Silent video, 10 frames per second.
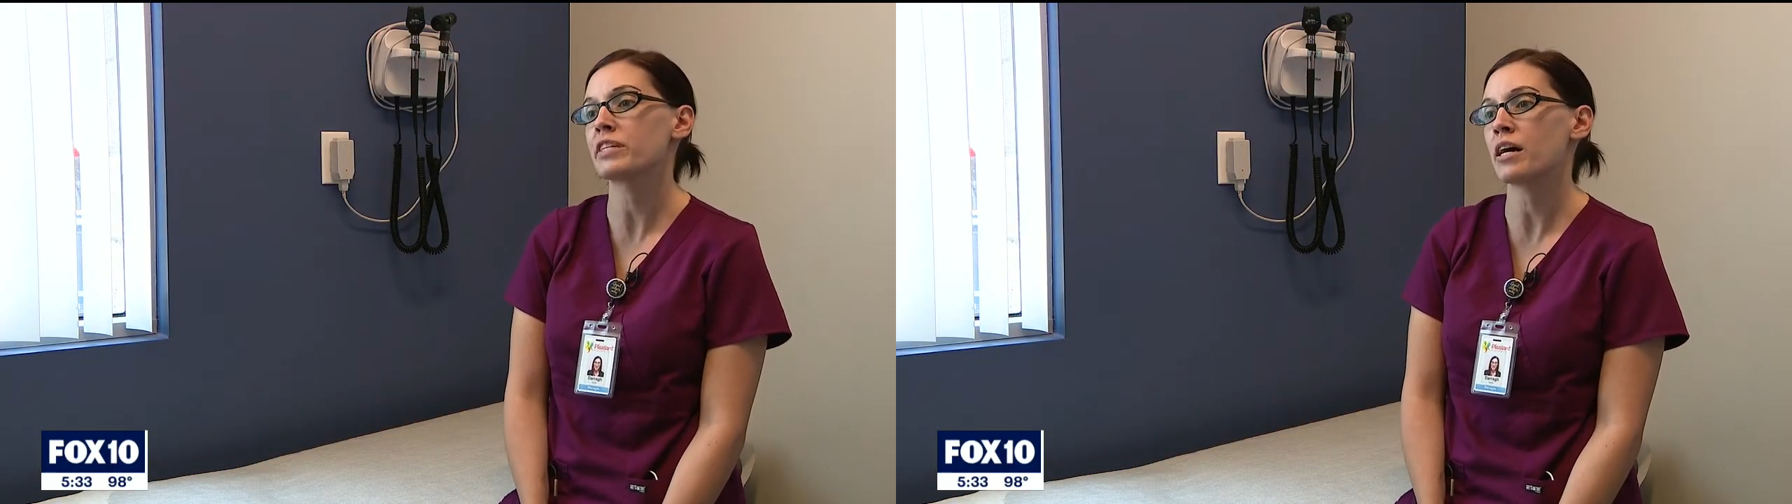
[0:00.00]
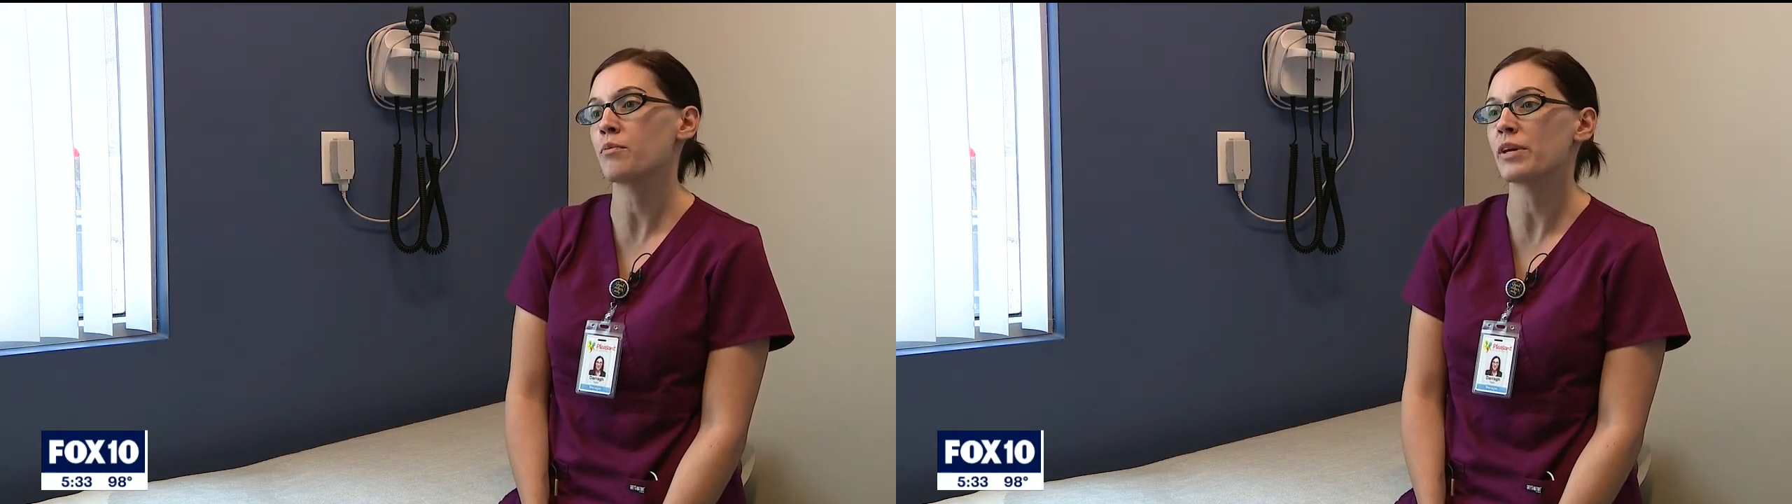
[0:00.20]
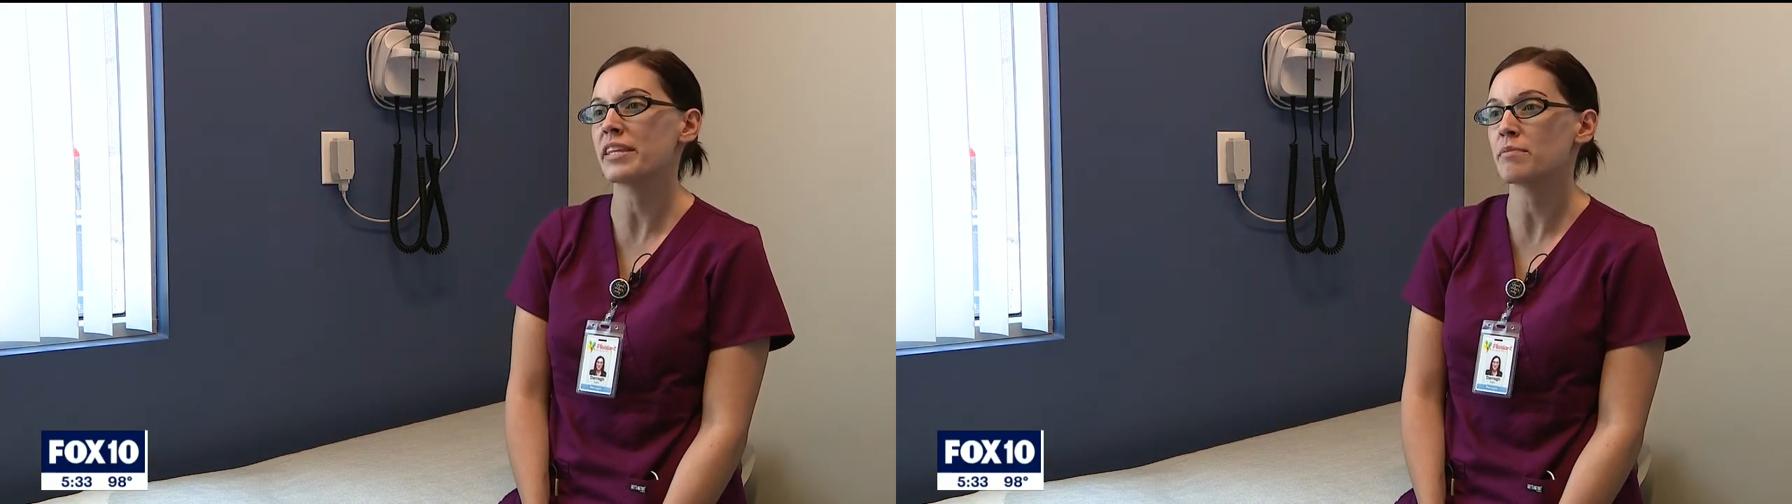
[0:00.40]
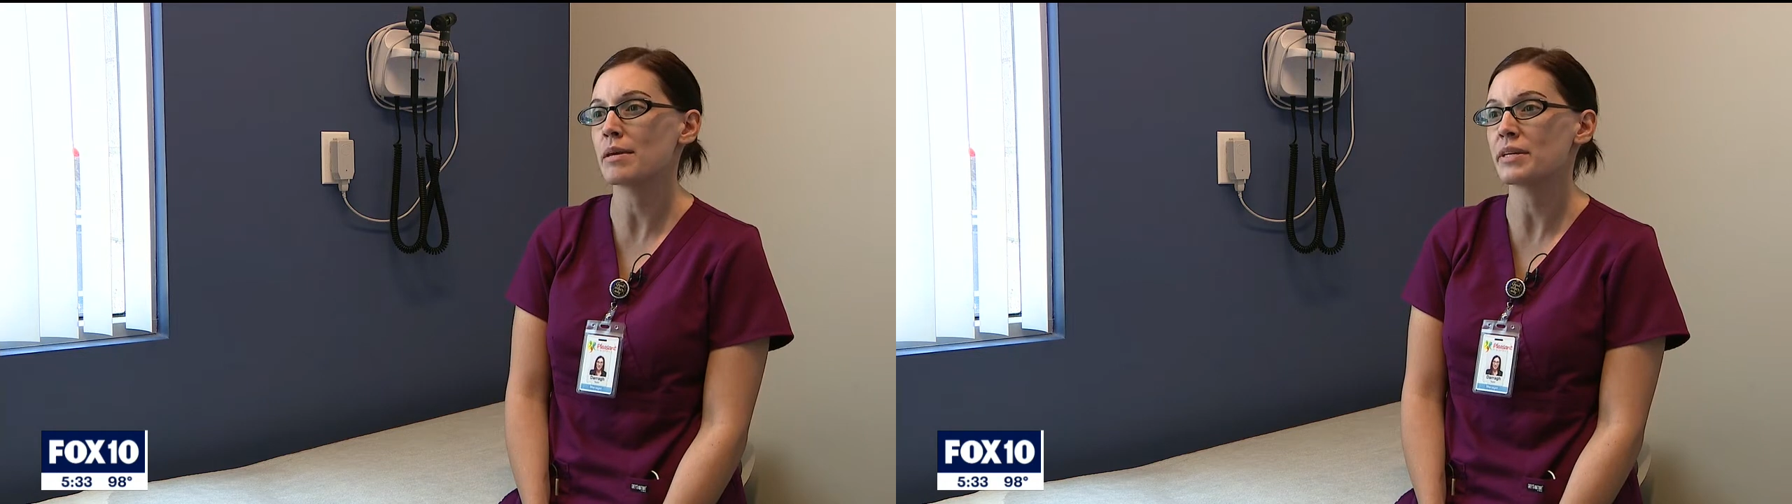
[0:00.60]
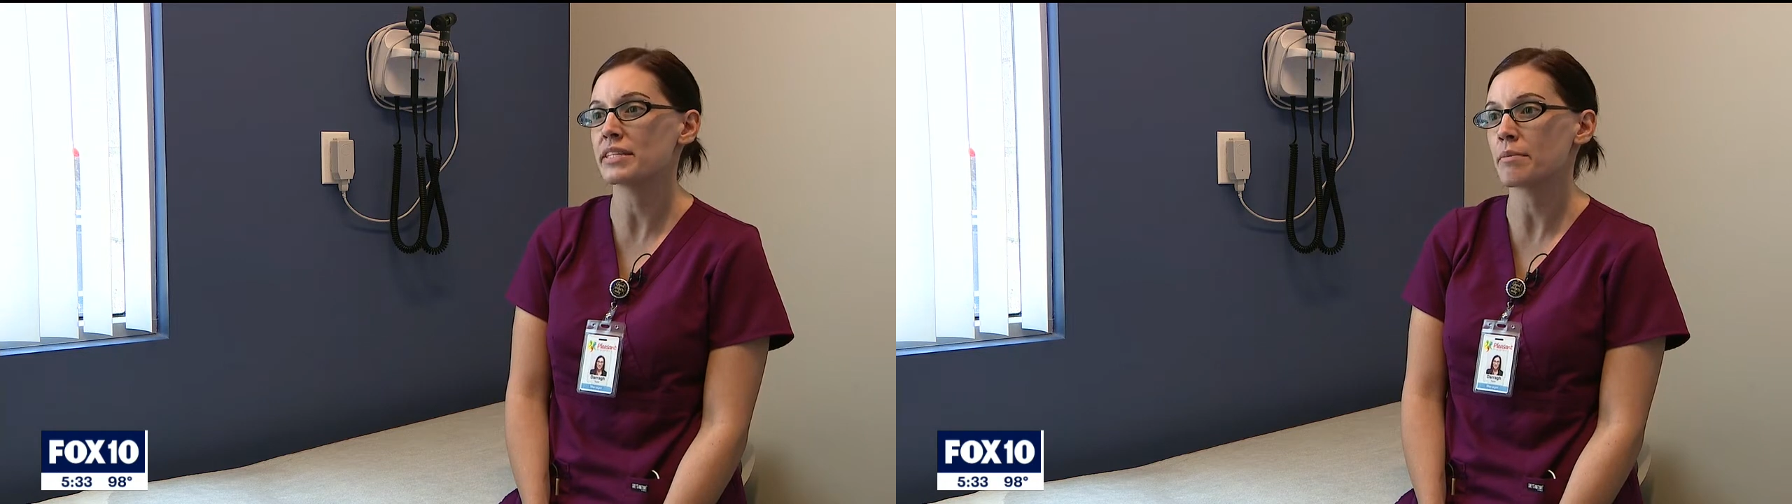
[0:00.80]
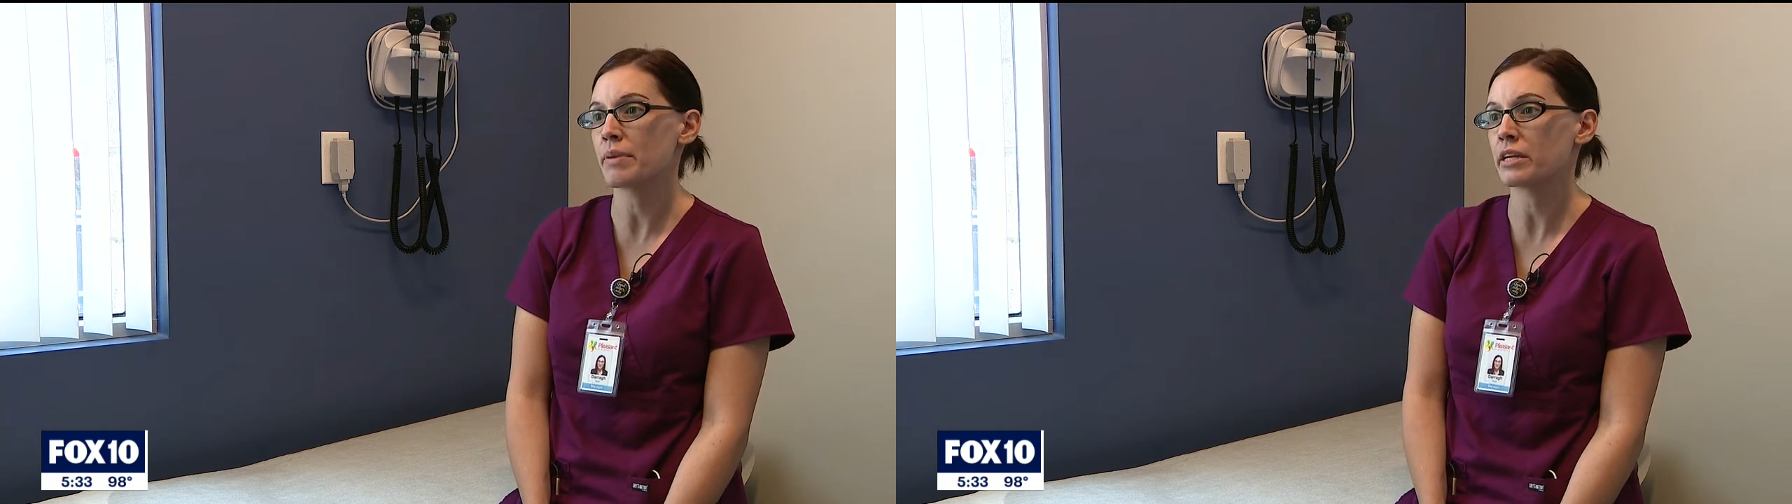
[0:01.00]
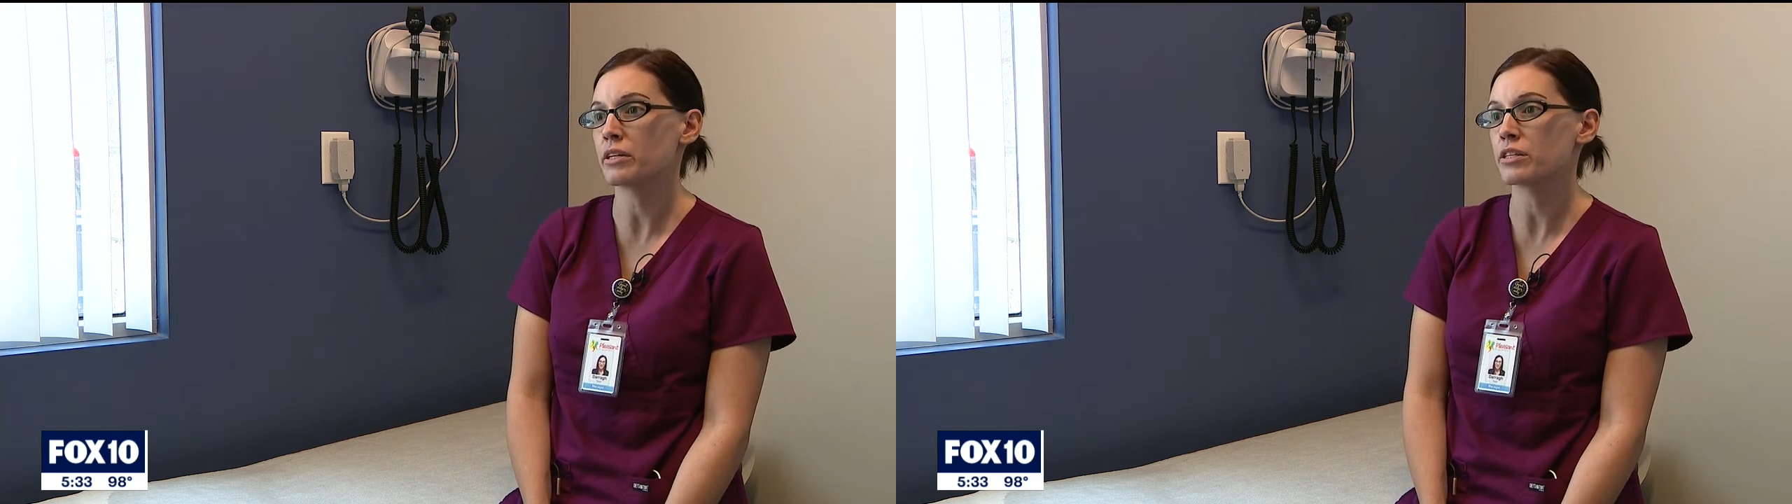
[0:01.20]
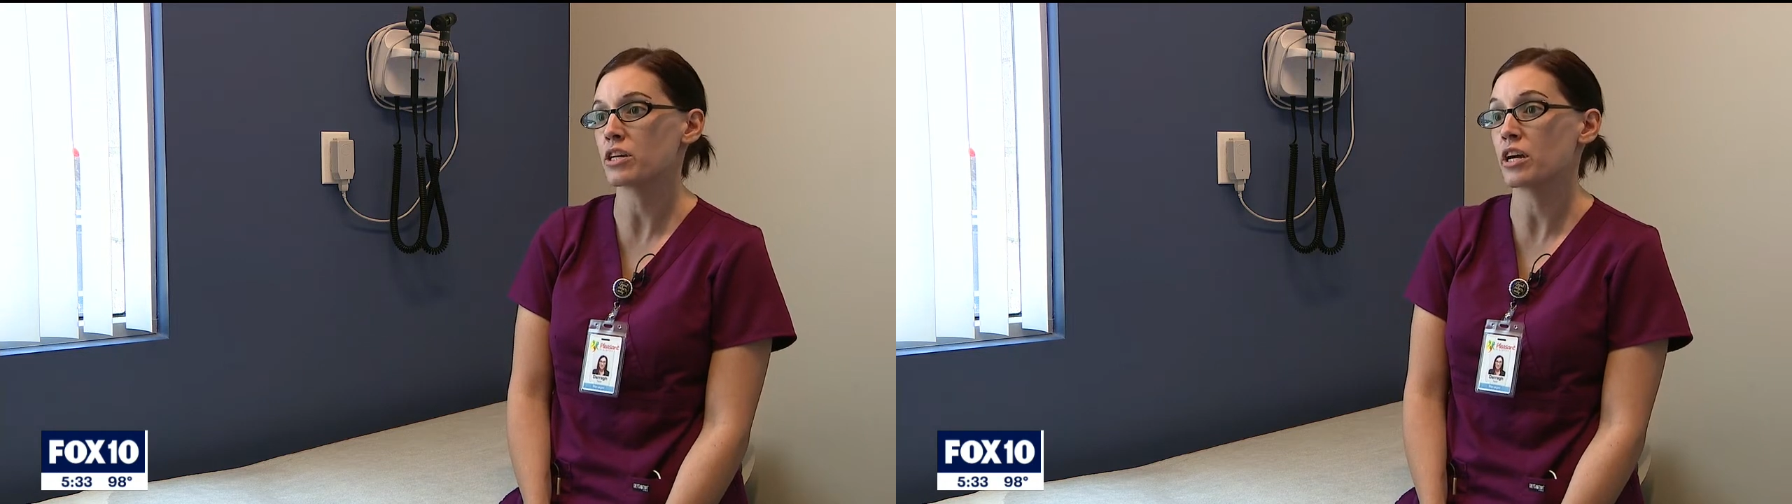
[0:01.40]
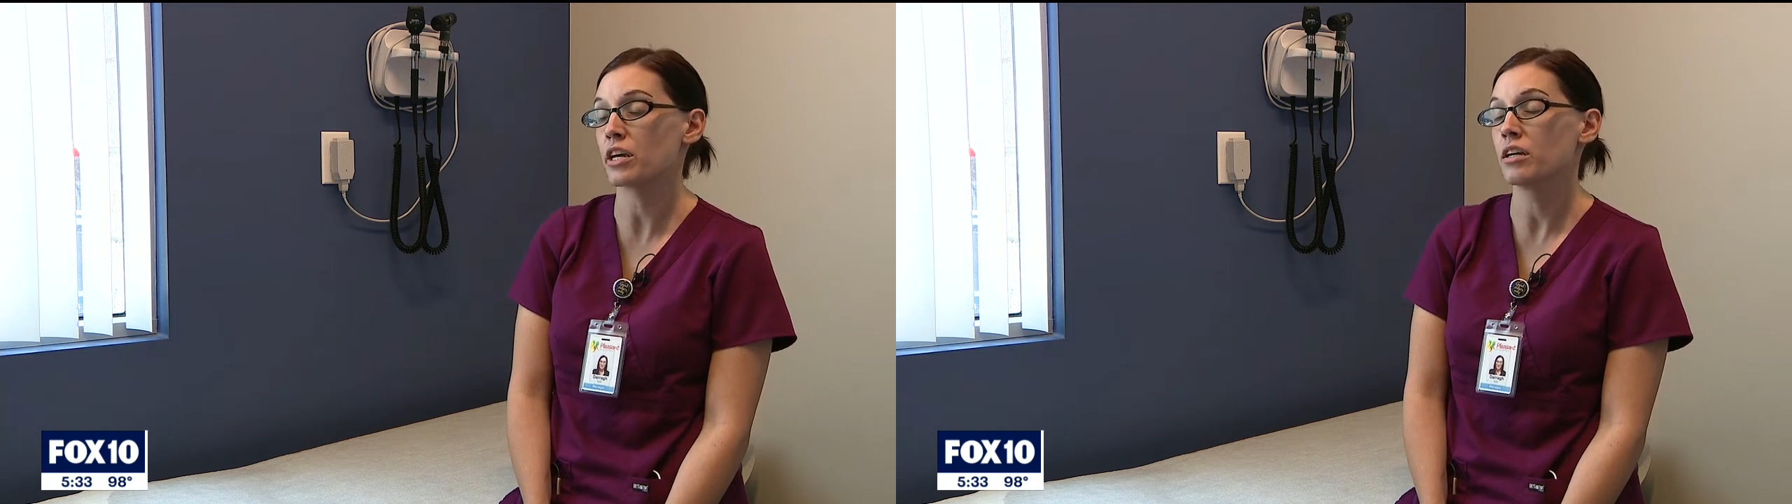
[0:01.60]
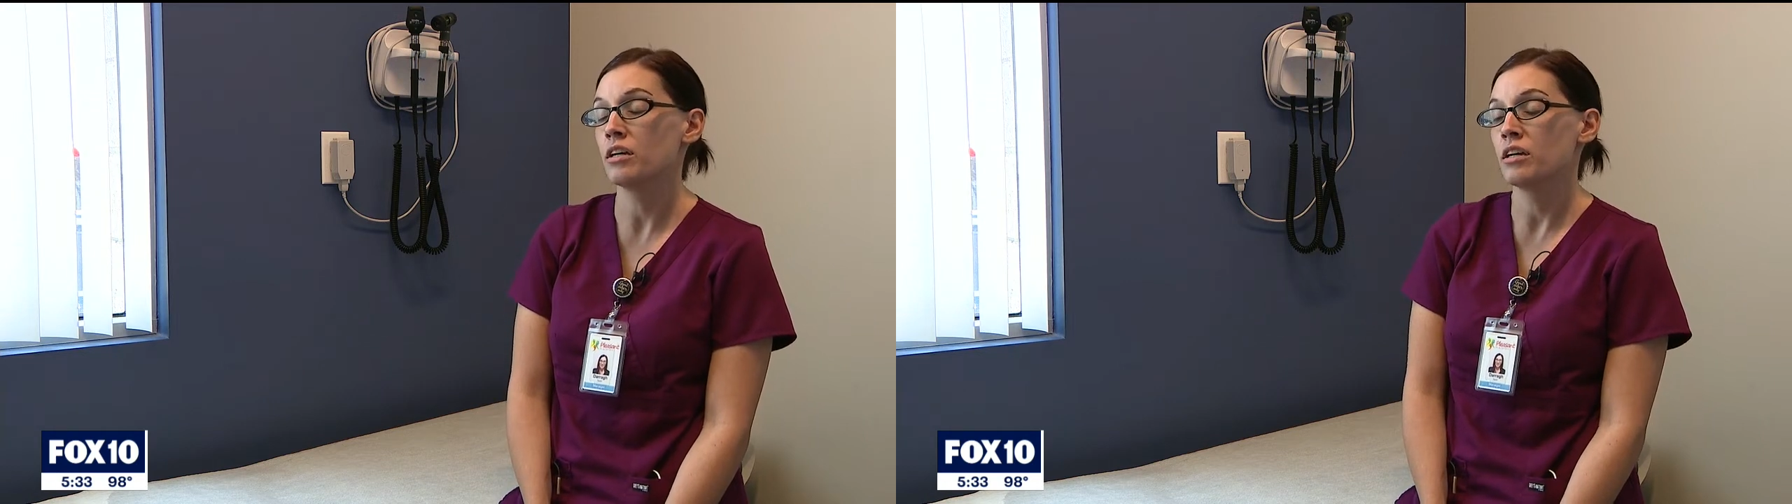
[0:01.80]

Um, we think maybe some parents are